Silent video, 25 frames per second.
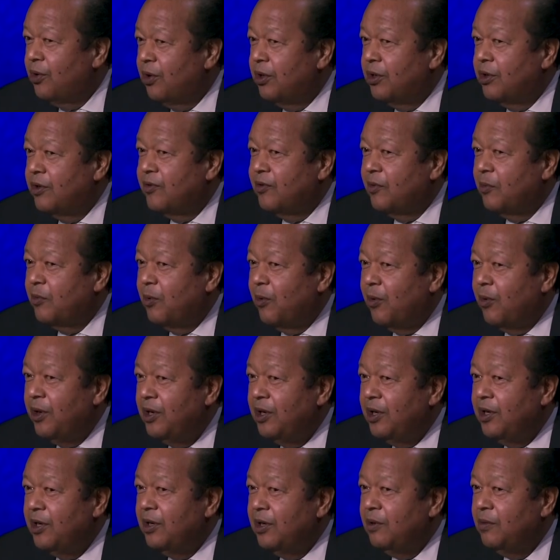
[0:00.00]
are
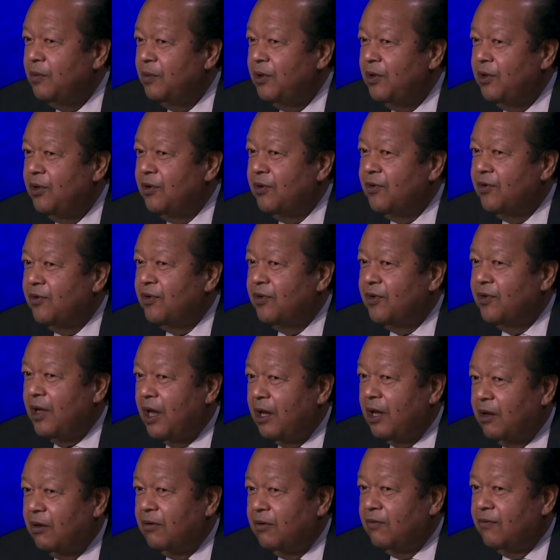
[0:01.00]
disappointed with
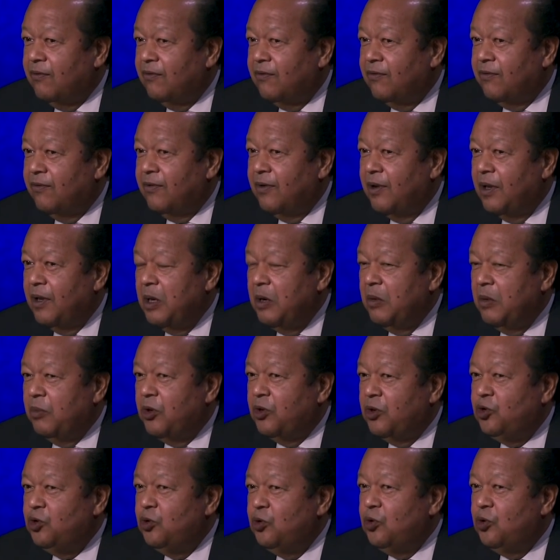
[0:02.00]
yourself,
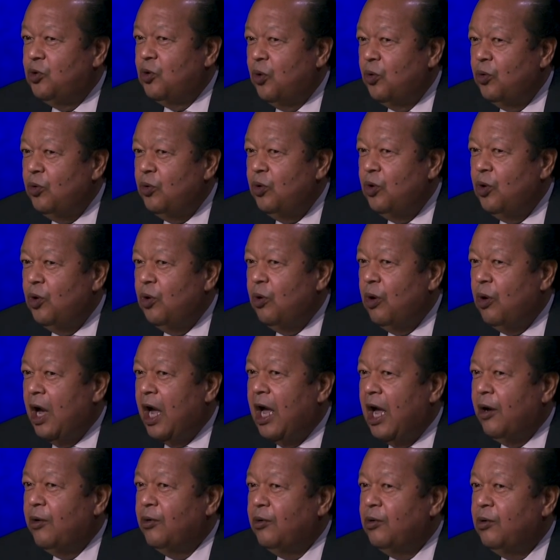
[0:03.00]
but you don't know
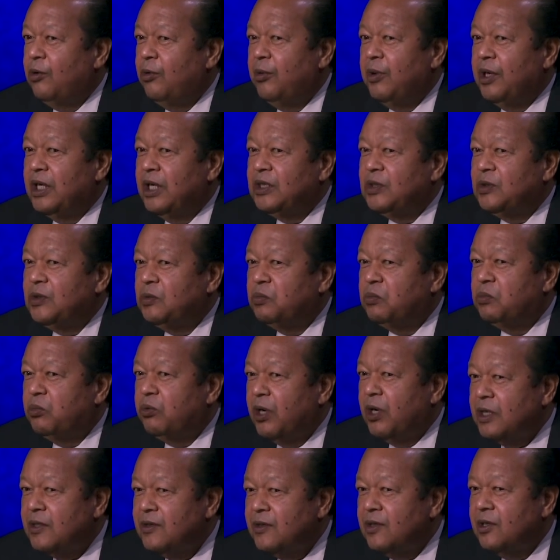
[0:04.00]
how to
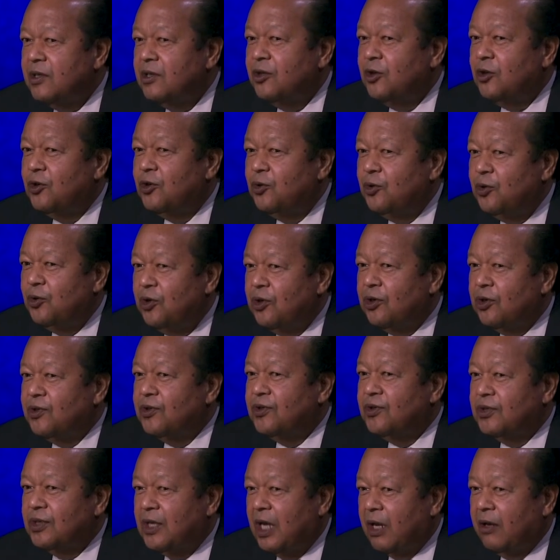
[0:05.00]
express it to
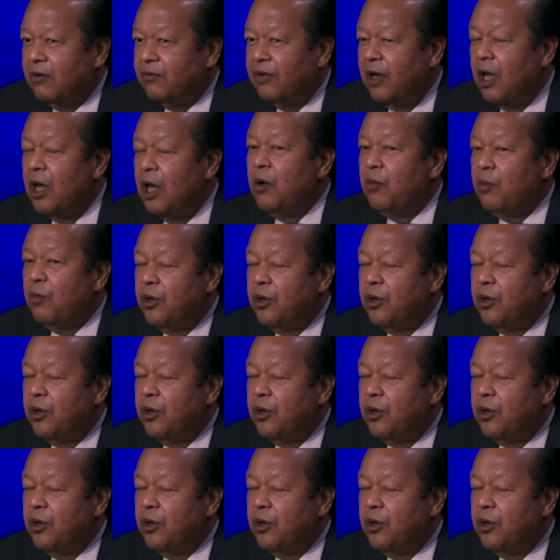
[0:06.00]
yourself.